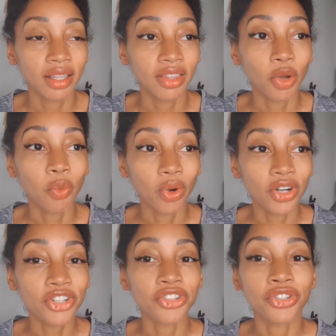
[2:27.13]
the
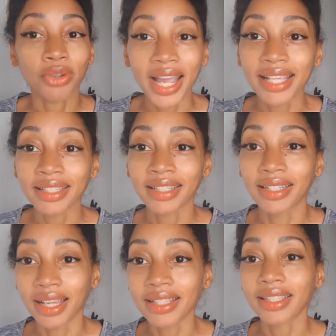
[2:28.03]
word dress
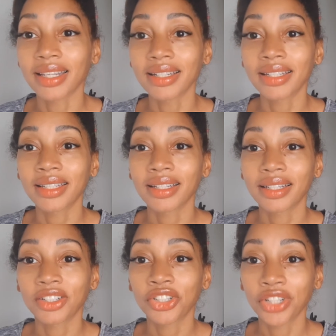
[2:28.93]
doesn't
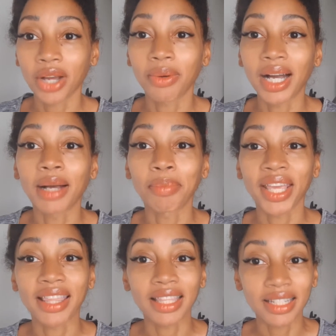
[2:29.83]
show up
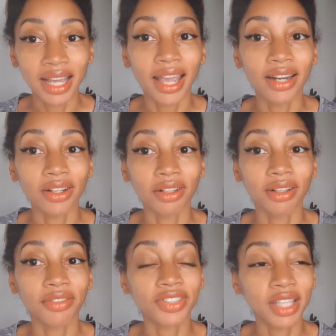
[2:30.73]
in the title
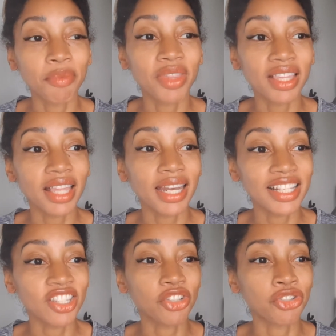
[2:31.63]
of something that
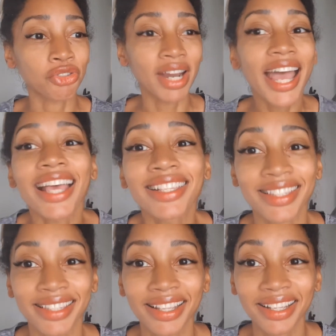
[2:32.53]
is a
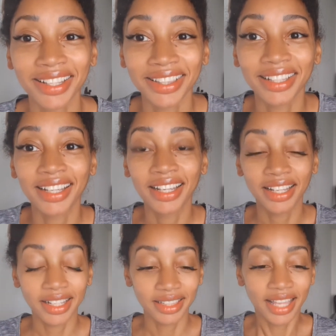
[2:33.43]
dress.
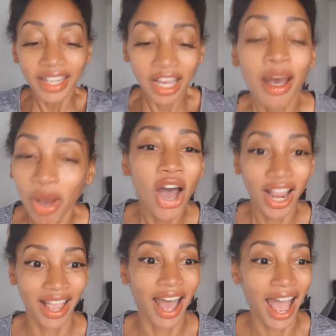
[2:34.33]
Like, come
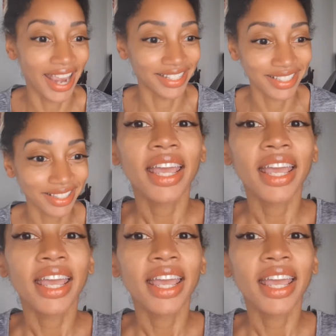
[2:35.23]
on, guys.